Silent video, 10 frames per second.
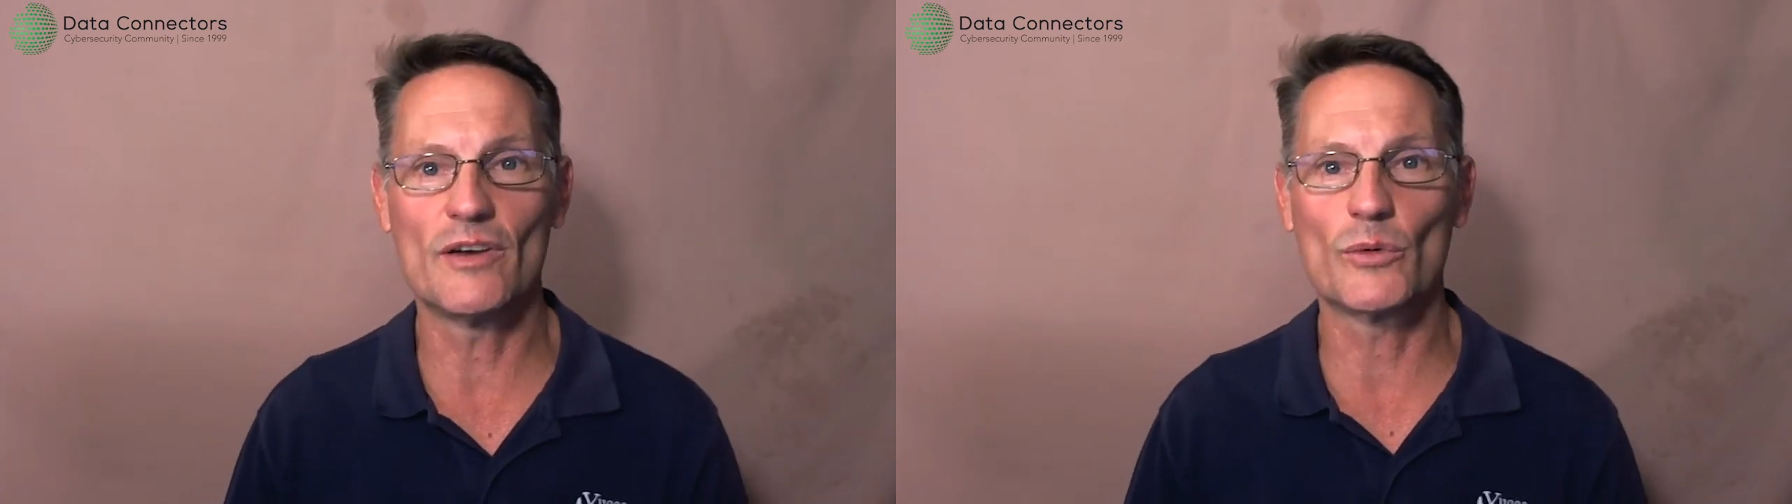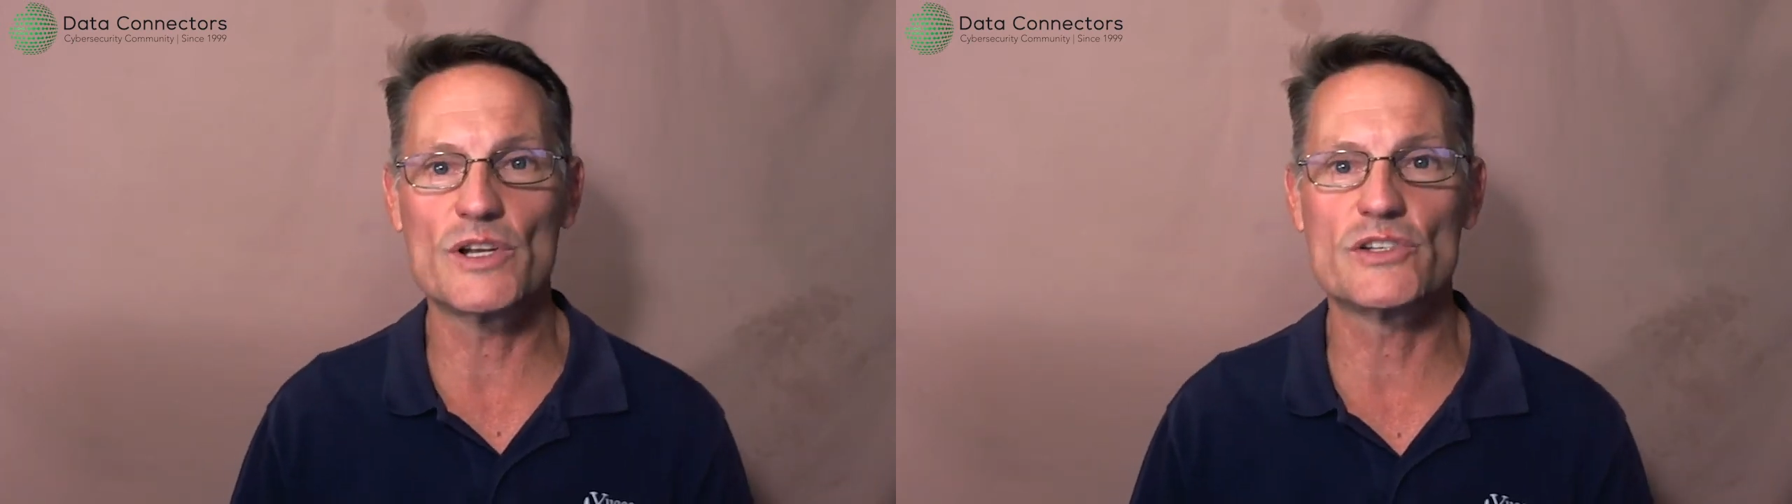
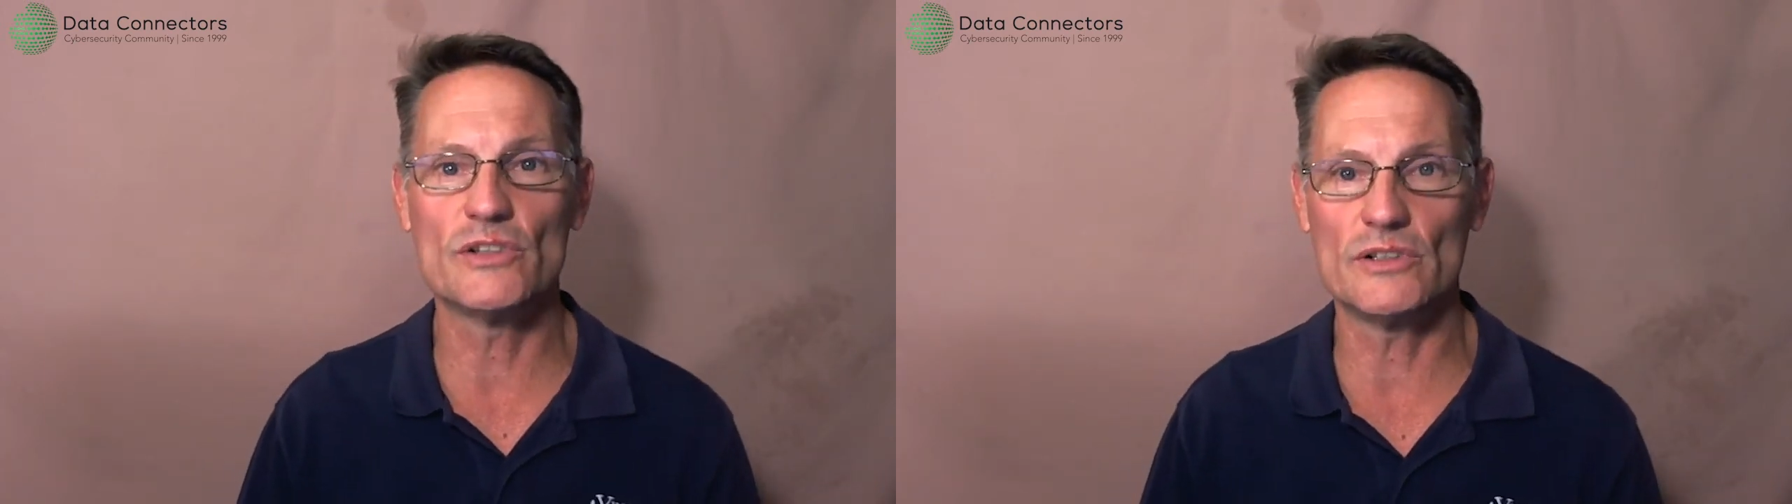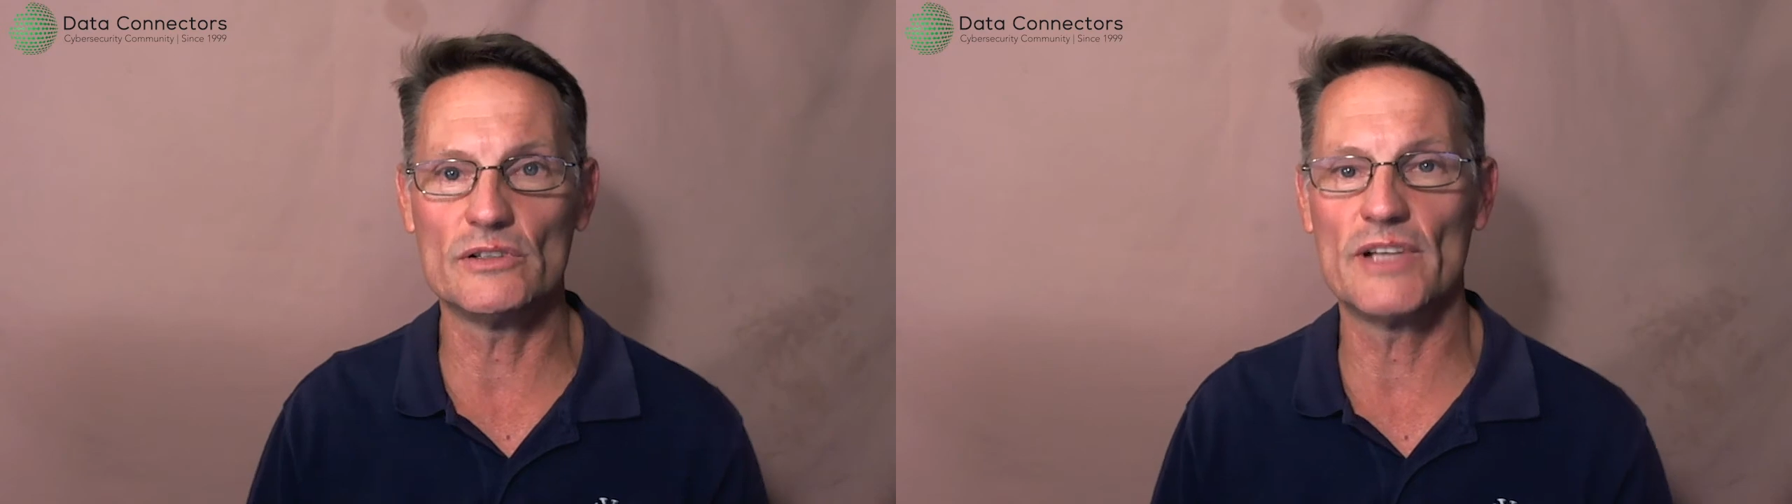
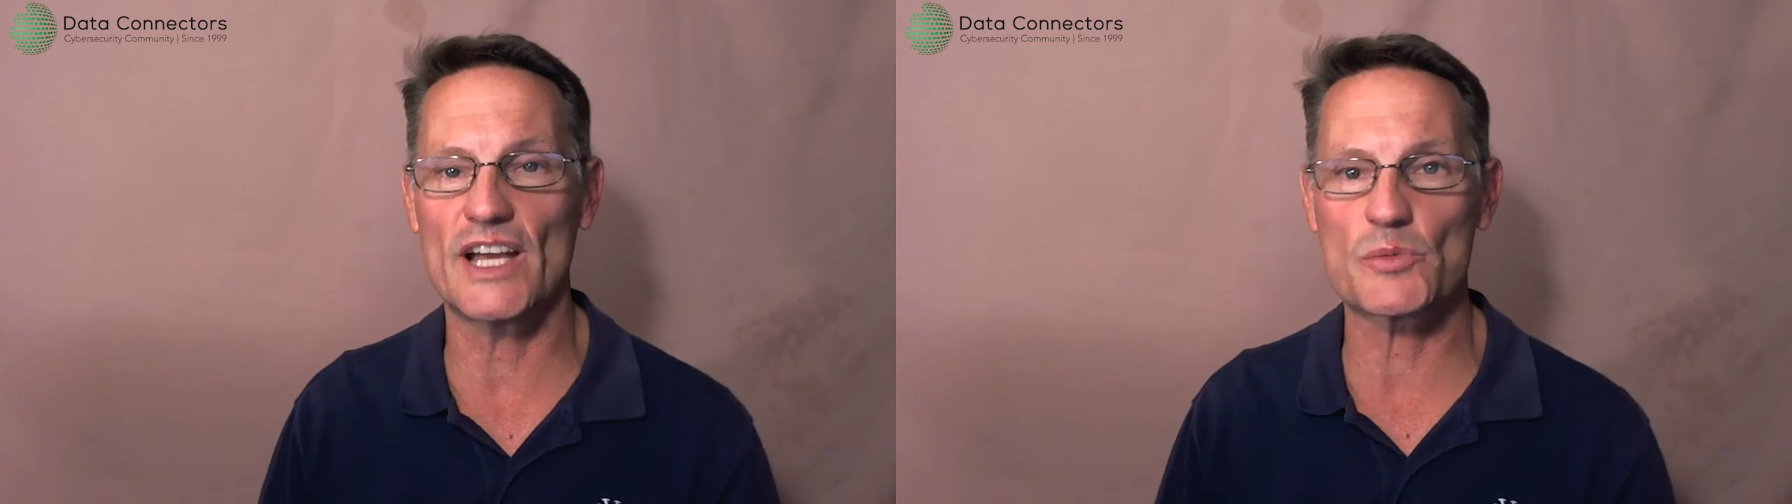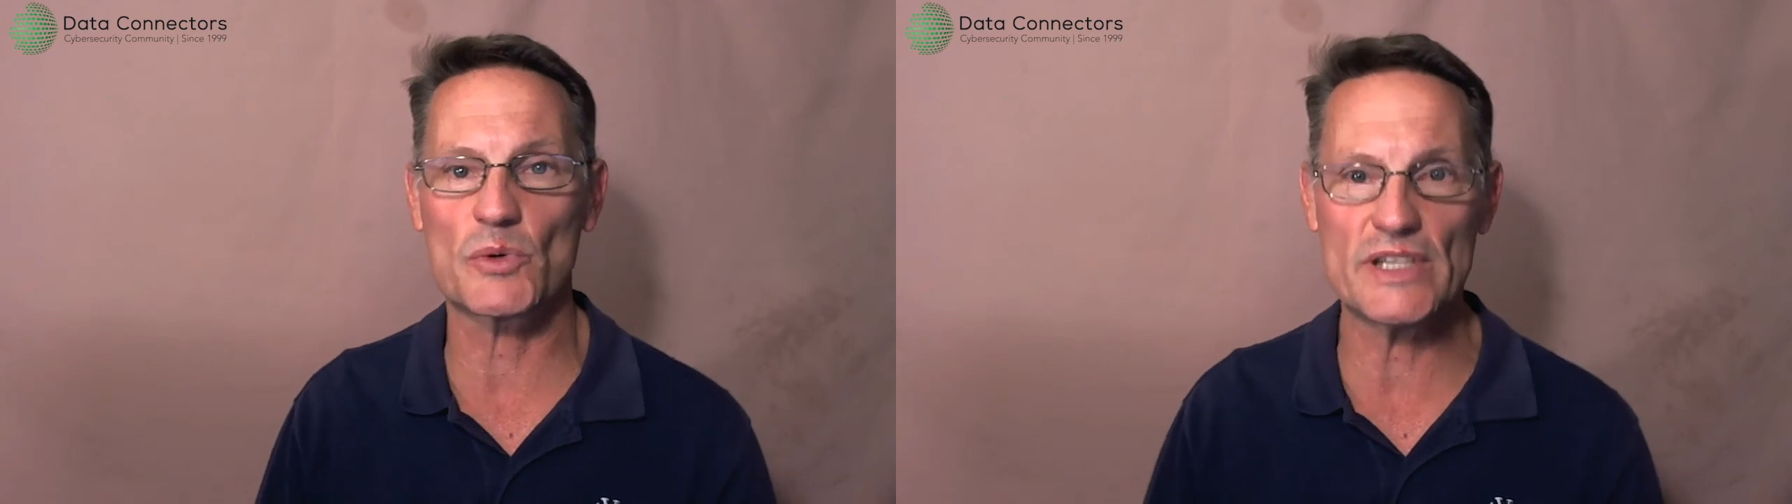original
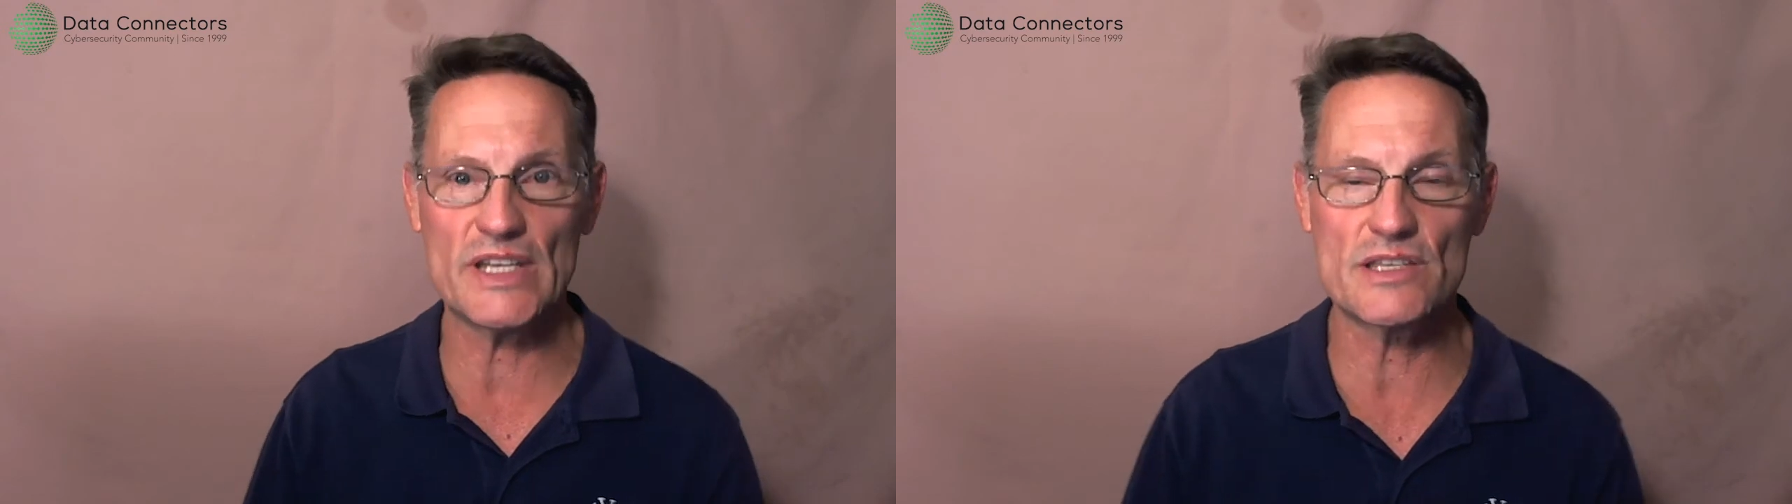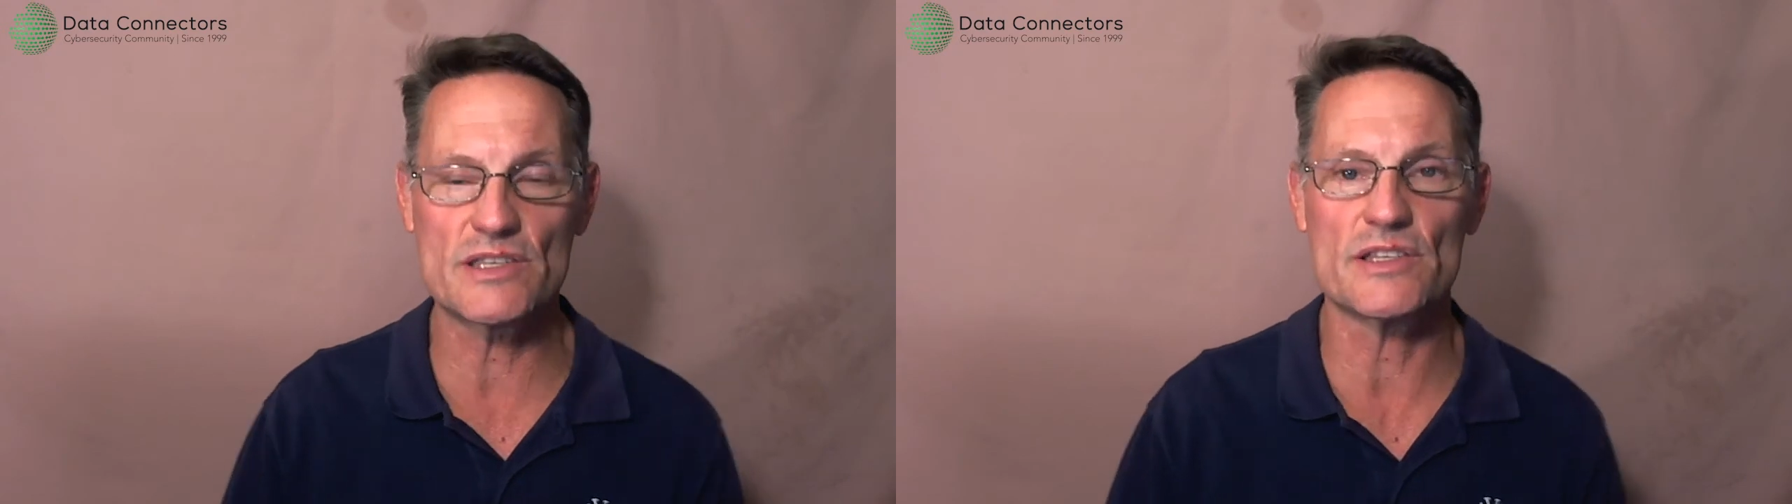expertise,